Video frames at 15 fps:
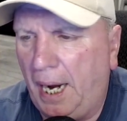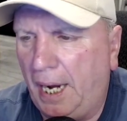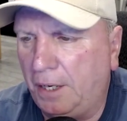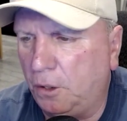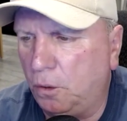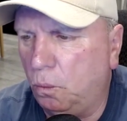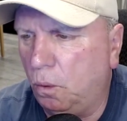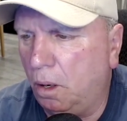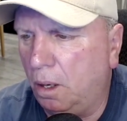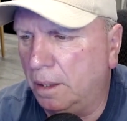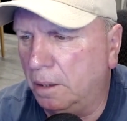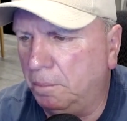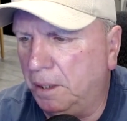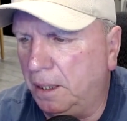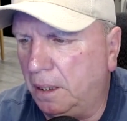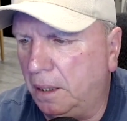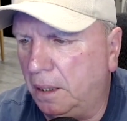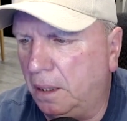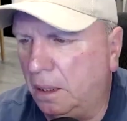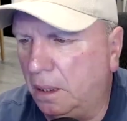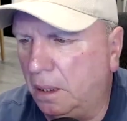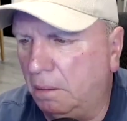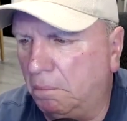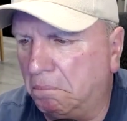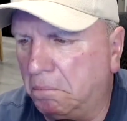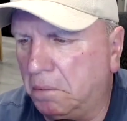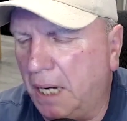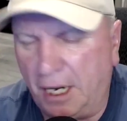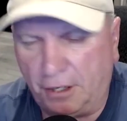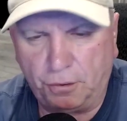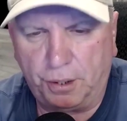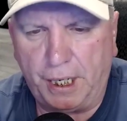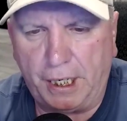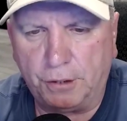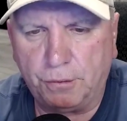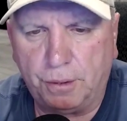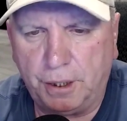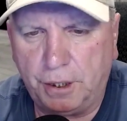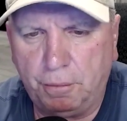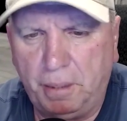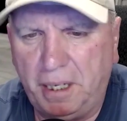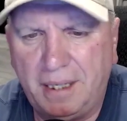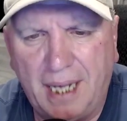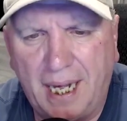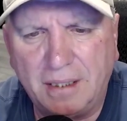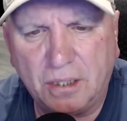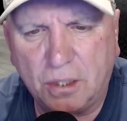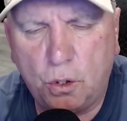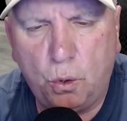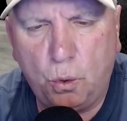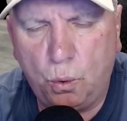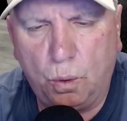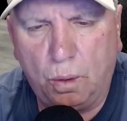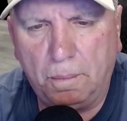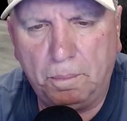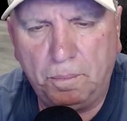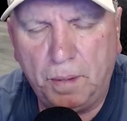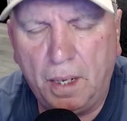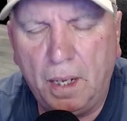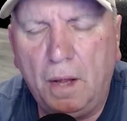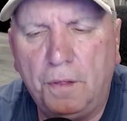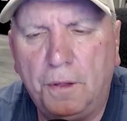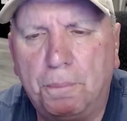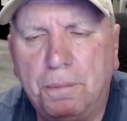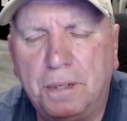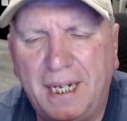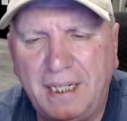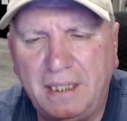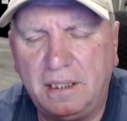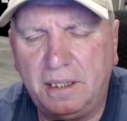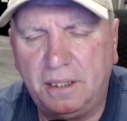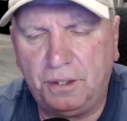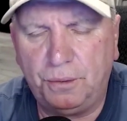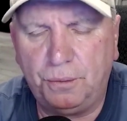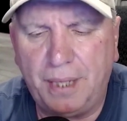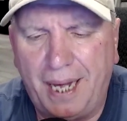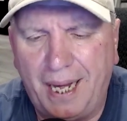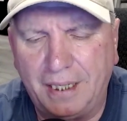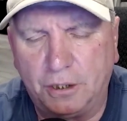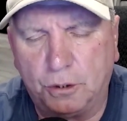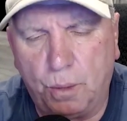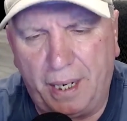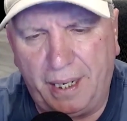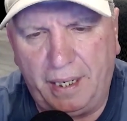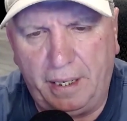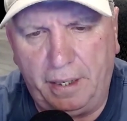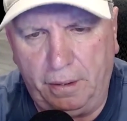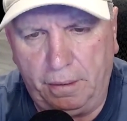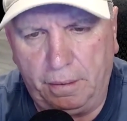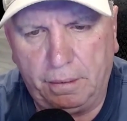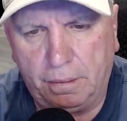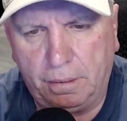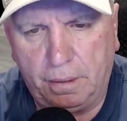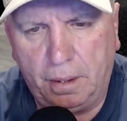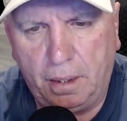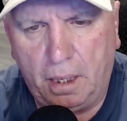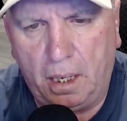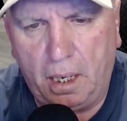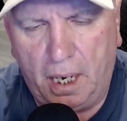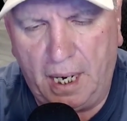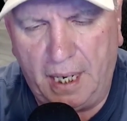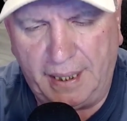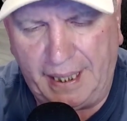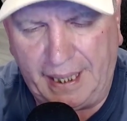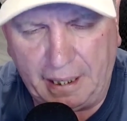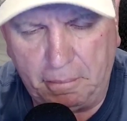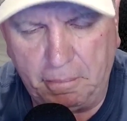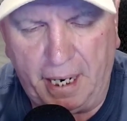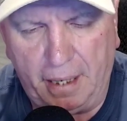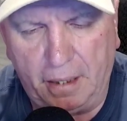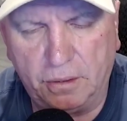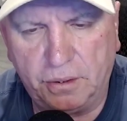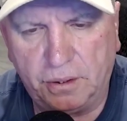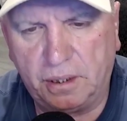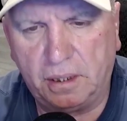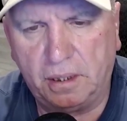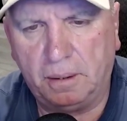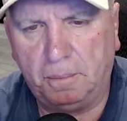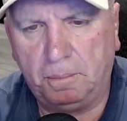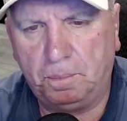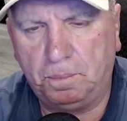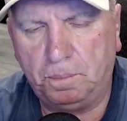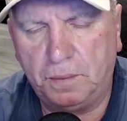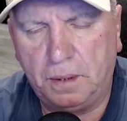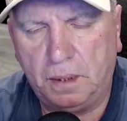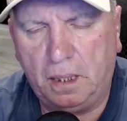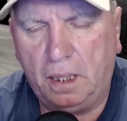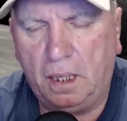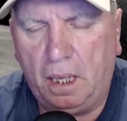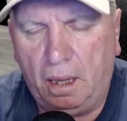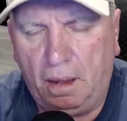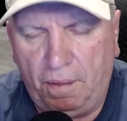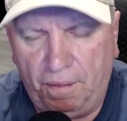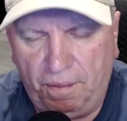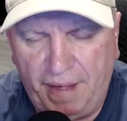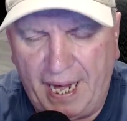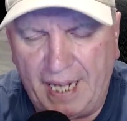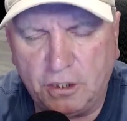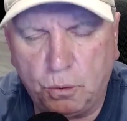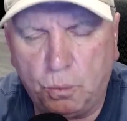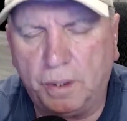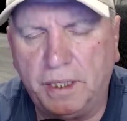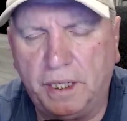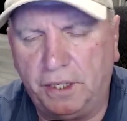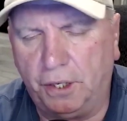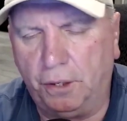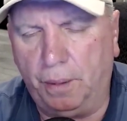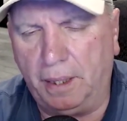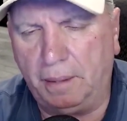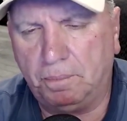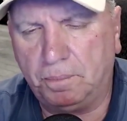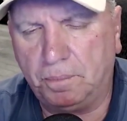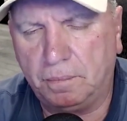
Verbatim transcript: and you want to be contradictory to me, that's cool. The place to do that is right here on emails. That's where you do it.